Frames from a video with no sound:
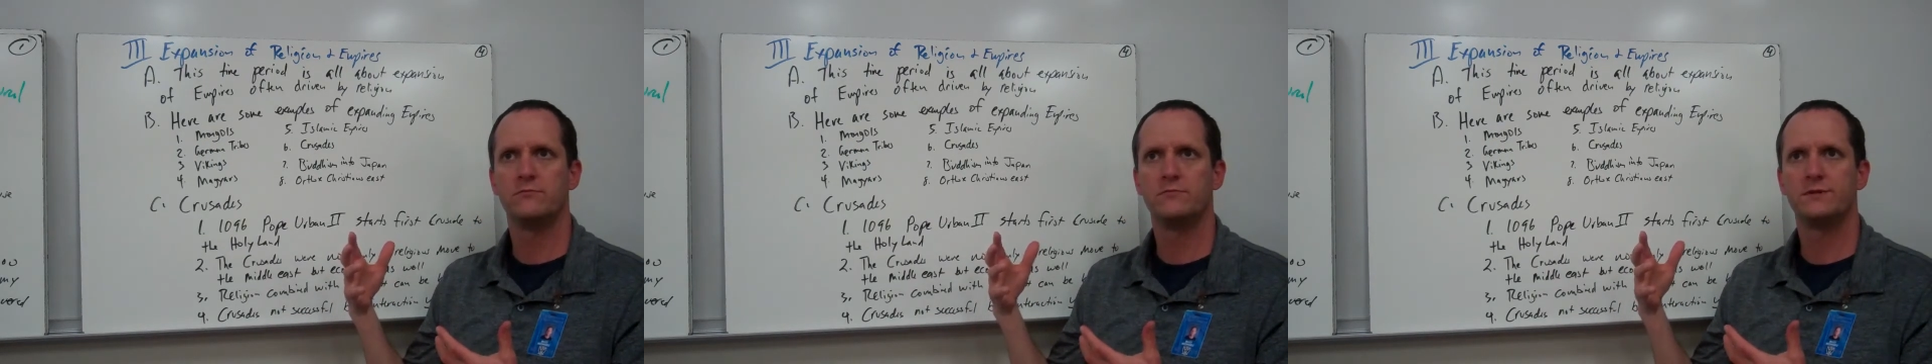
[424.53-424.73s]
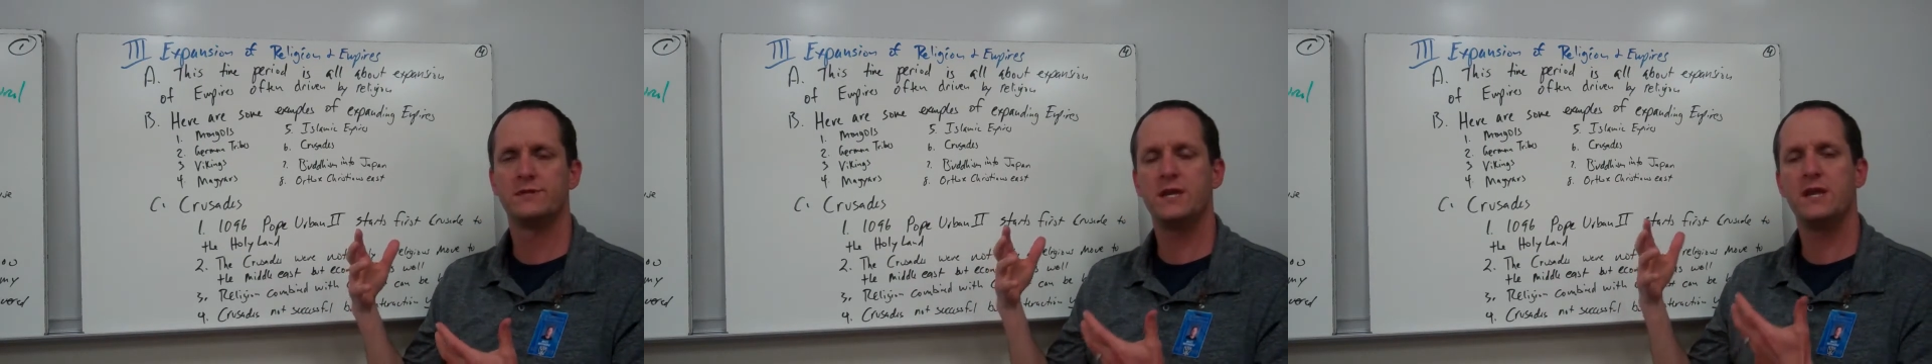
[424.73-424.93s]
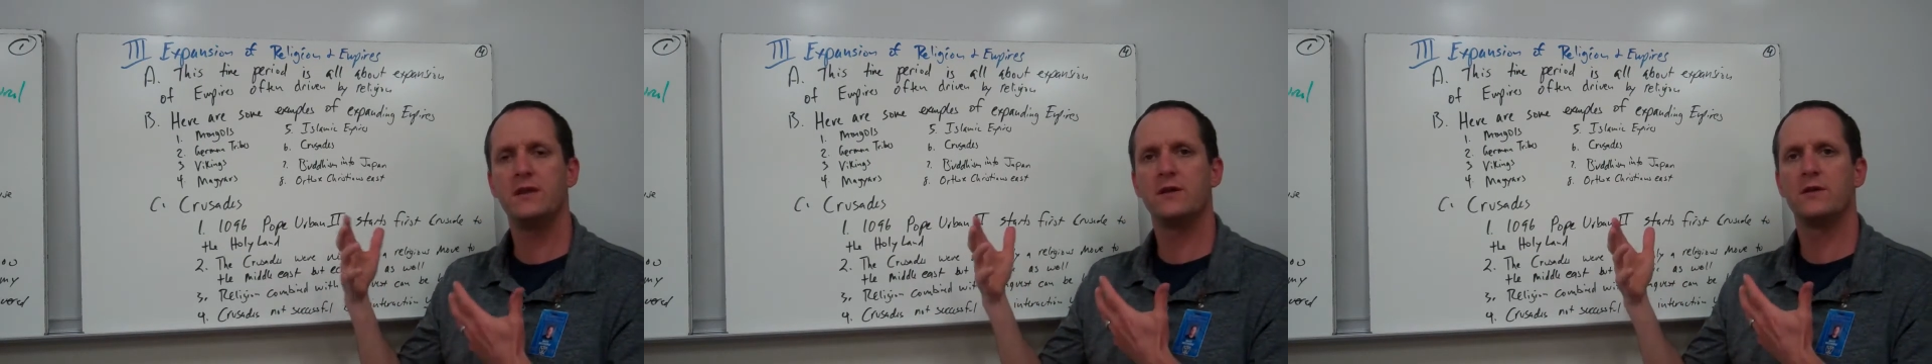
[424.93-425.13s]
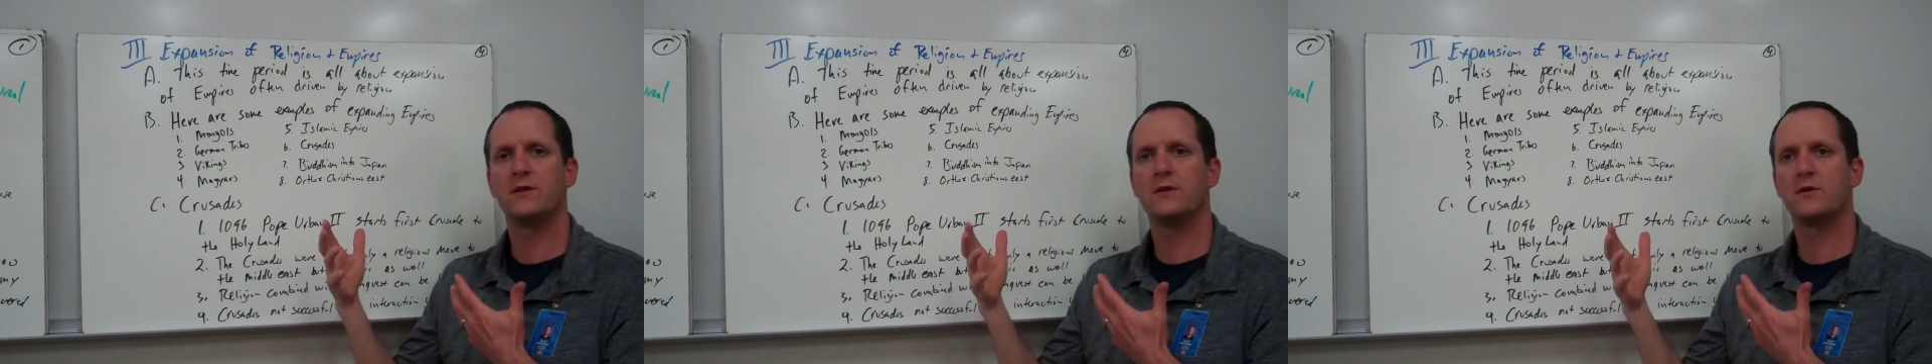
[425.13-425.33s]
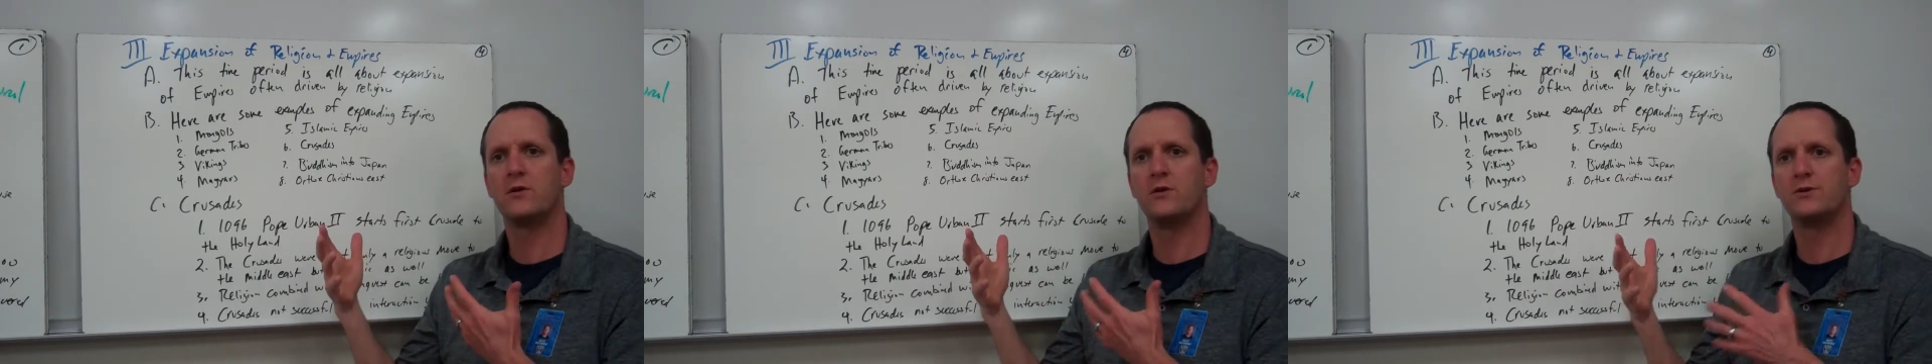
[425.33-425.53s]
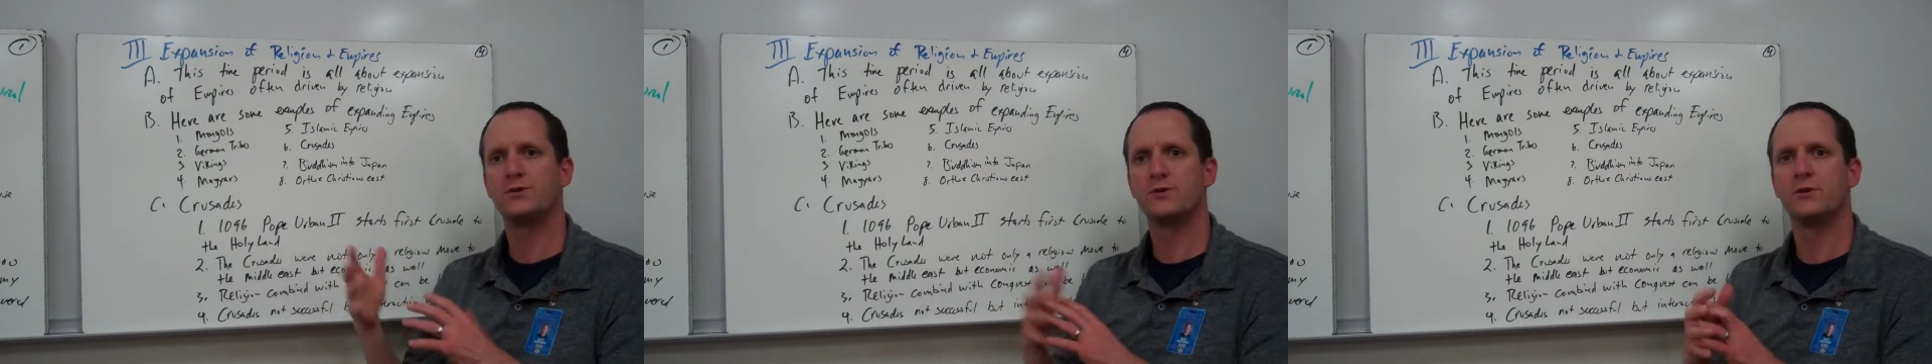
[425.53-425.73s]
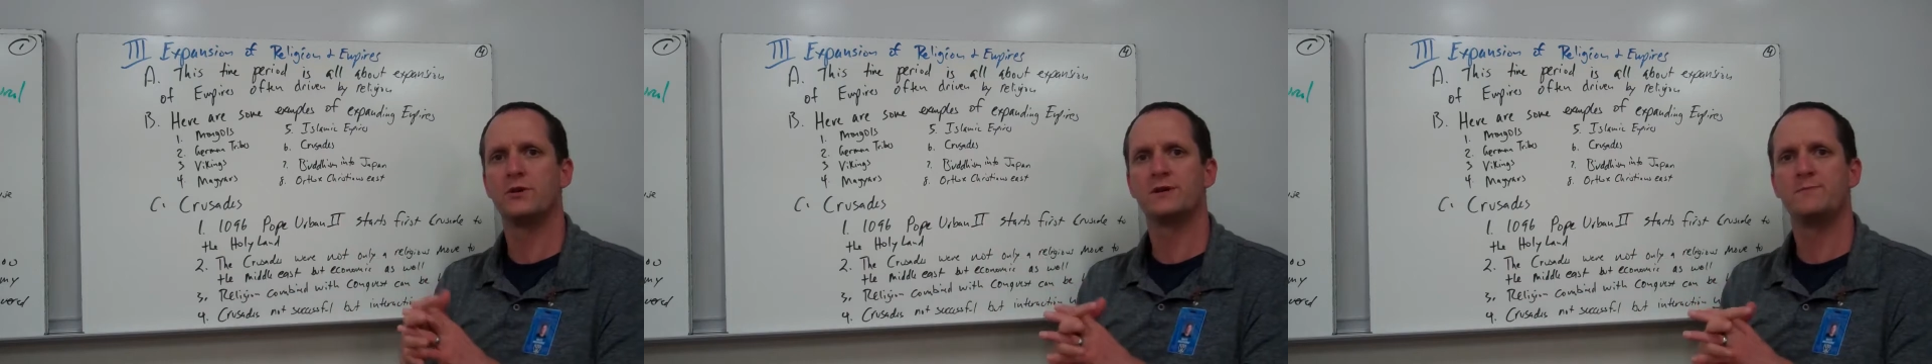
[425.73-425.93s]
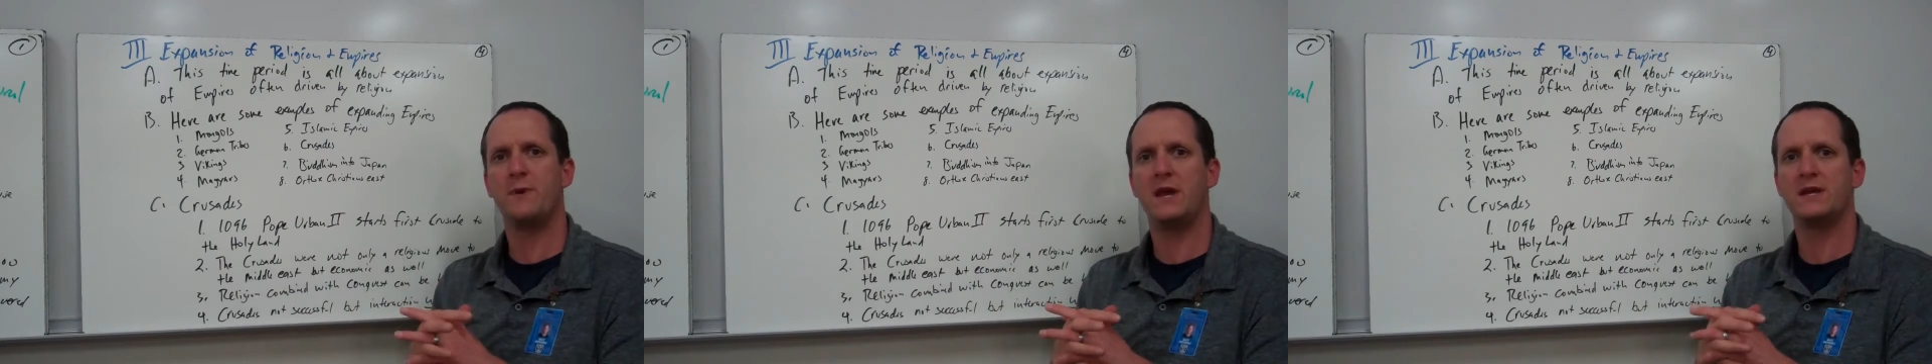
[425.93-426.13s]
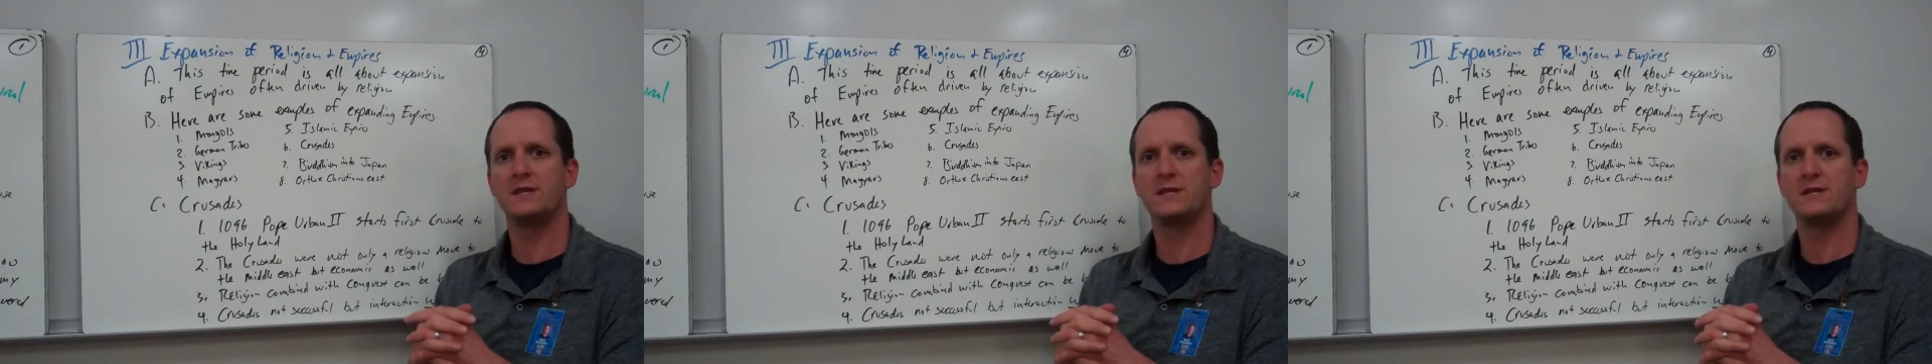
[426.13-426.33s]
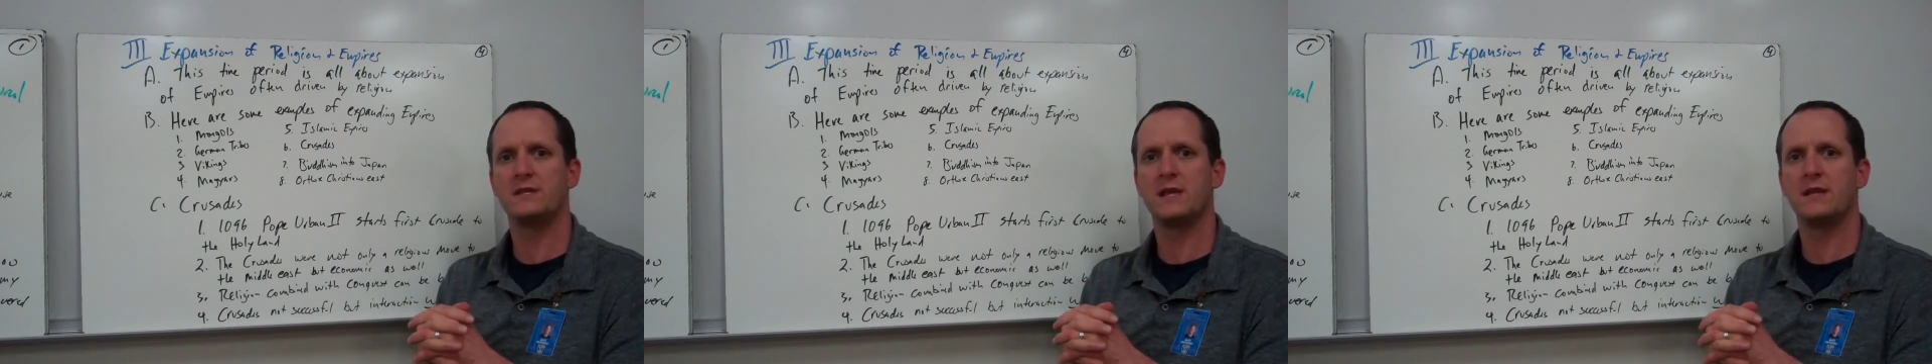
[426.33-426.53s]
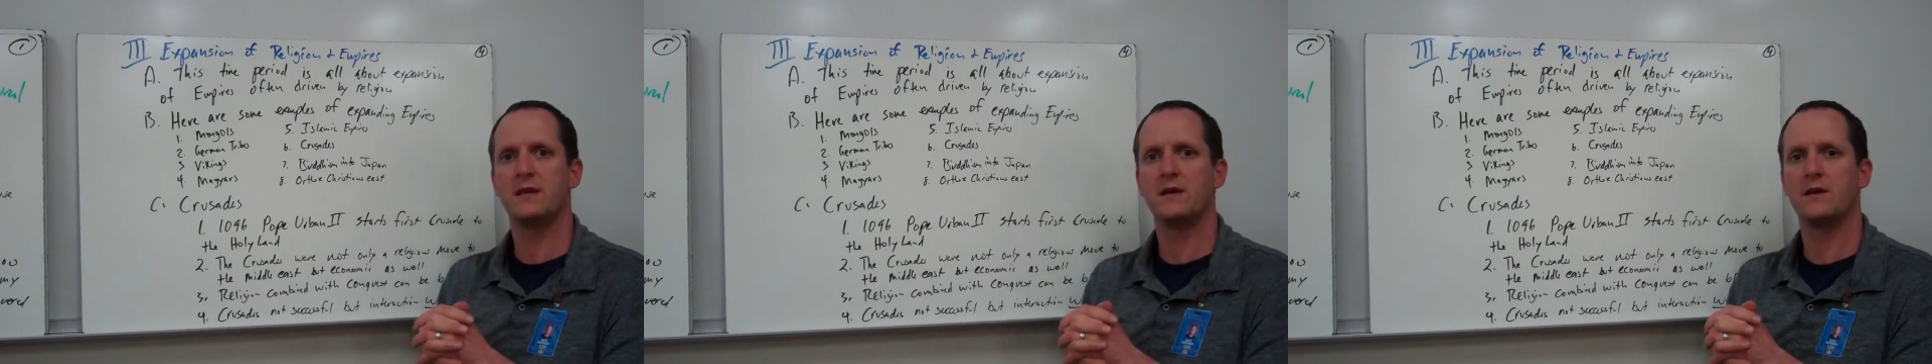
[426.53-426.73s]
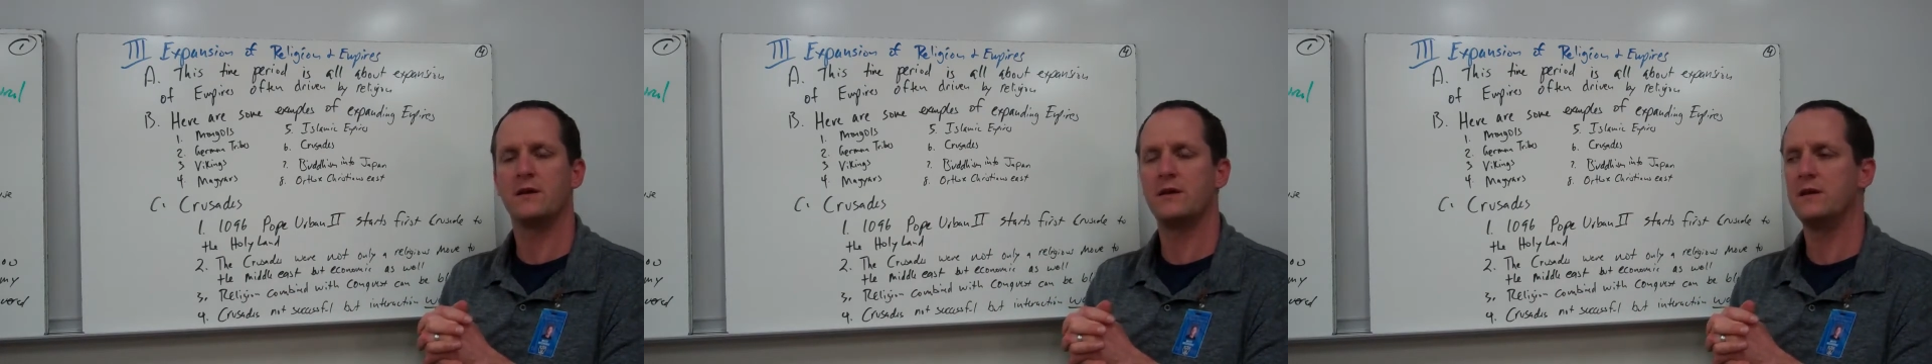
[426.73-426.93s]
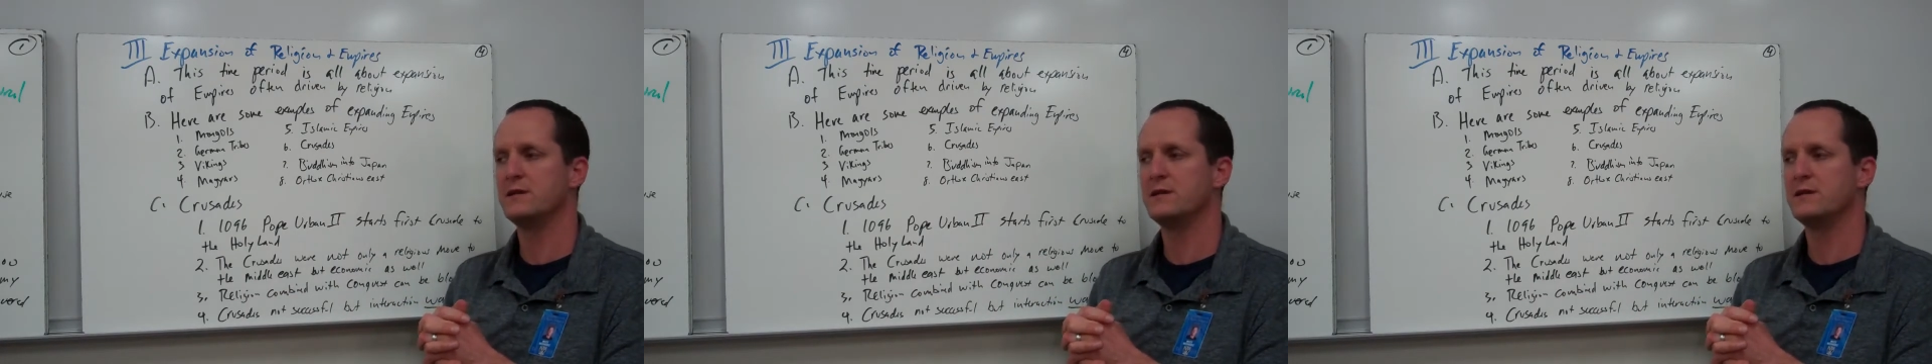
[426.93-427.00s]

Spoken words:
see the cultural expanses that the